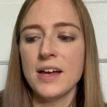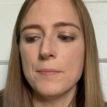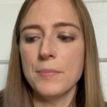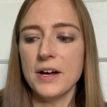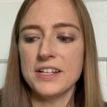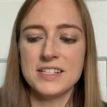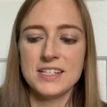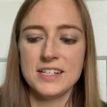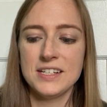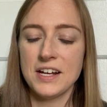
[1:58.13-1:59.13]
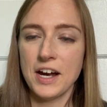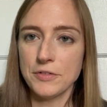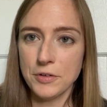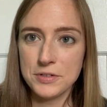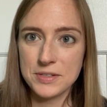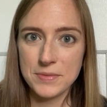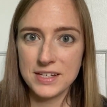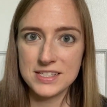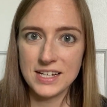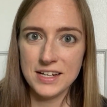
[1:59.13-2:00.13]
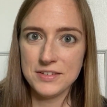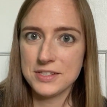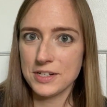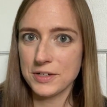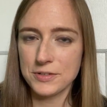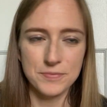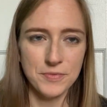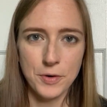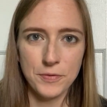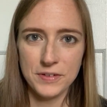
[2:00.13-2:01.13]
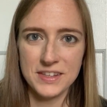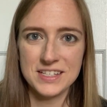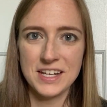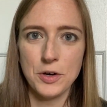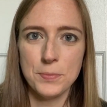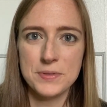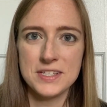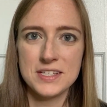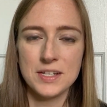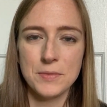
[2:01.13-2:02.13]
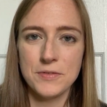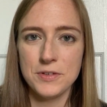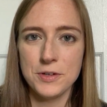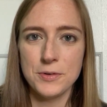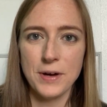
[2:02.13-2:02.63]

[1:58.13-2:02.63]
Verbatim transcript: But I wrote some things down, so hopefully this helps some of you